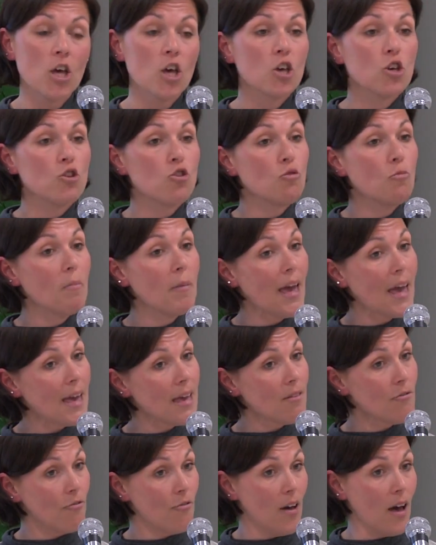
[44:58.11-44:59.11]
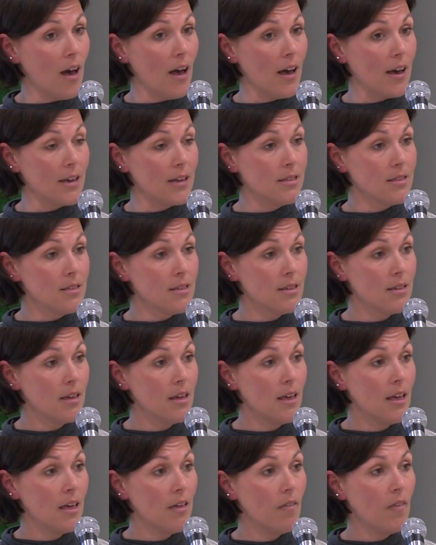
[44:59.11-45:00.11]
you may find
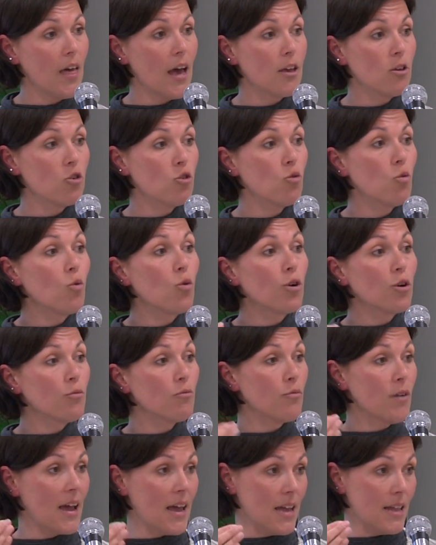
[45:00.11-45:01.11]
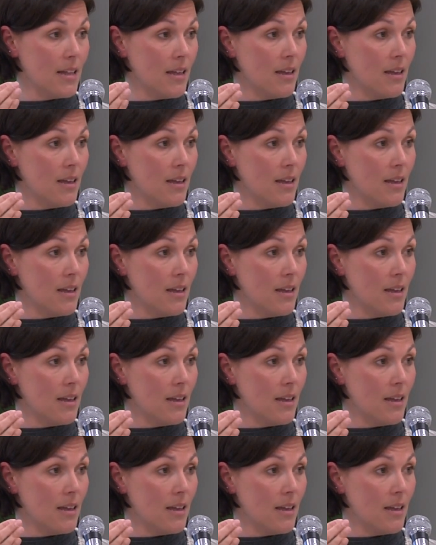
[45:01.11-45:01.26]
that your rate